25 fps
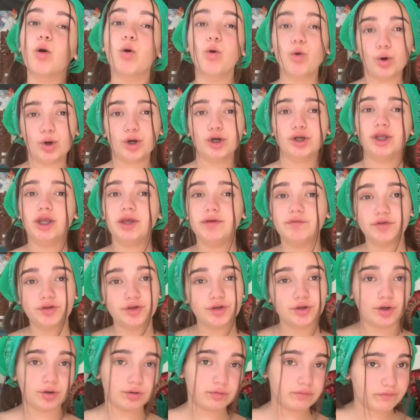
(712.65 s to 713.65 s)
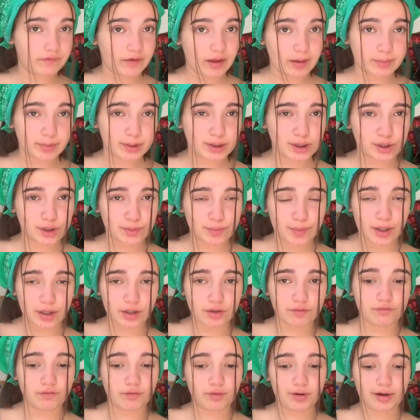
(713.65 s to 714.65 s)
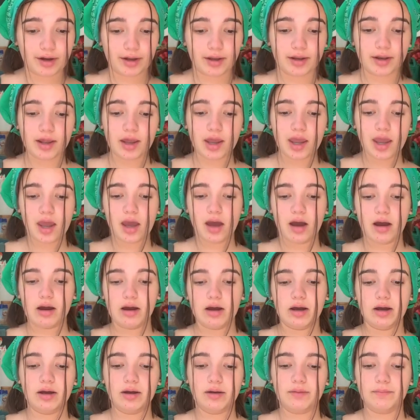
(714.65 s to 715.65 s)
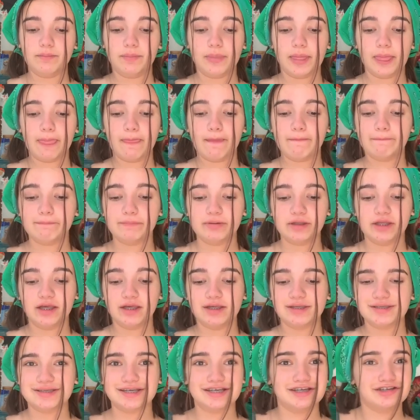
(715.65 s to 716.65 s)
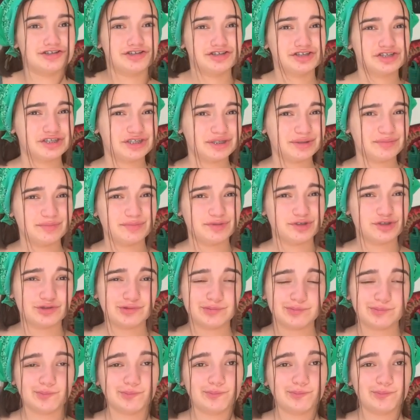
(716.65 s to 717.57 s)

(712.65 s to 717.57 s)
or even your own family could pay you for it. Um, because it just seems